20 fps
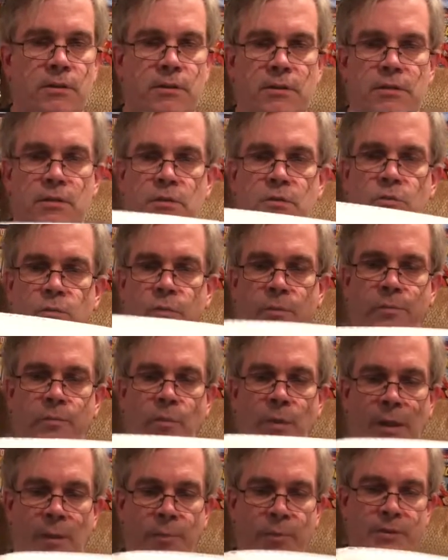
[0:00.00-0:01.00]
This is
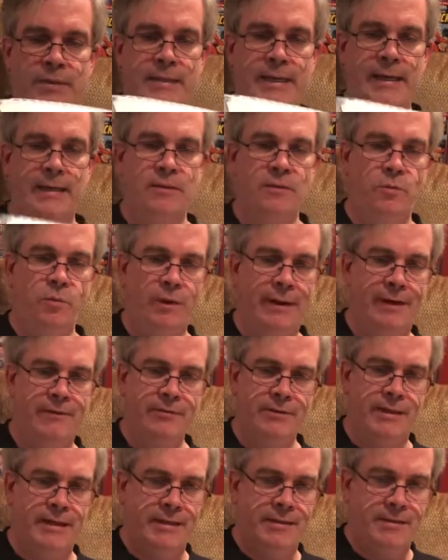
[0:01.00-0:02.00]
well protected,
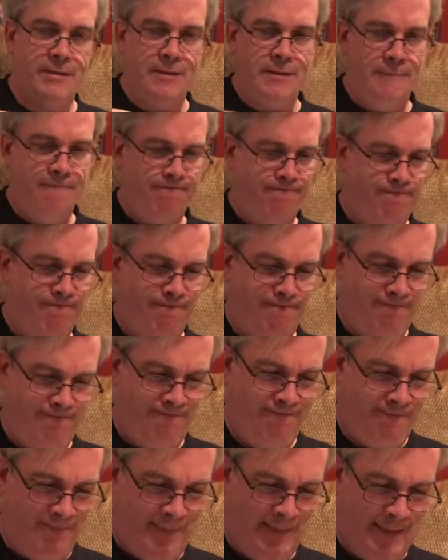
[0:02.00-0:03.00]
whatever it is. I
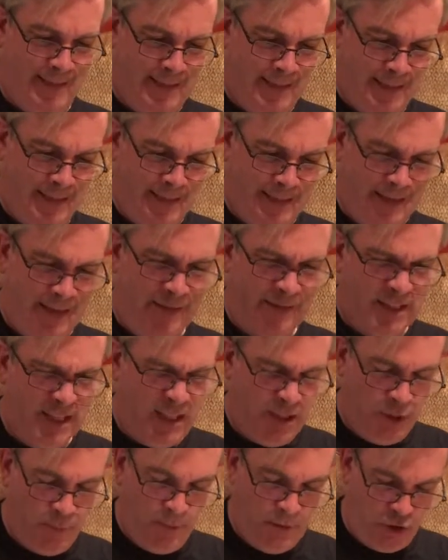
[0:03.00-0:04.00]
have a
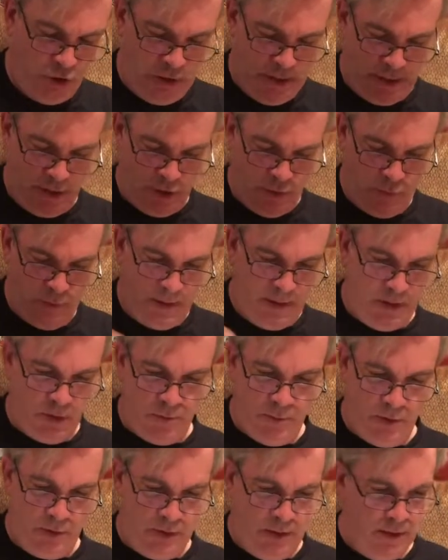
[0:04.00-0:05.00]
suspicion I know what this
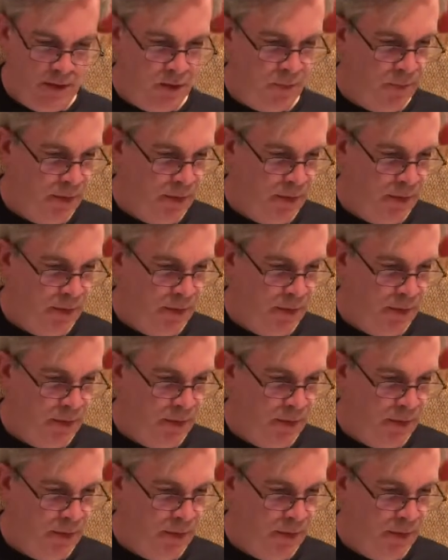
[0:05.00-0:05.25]
book is,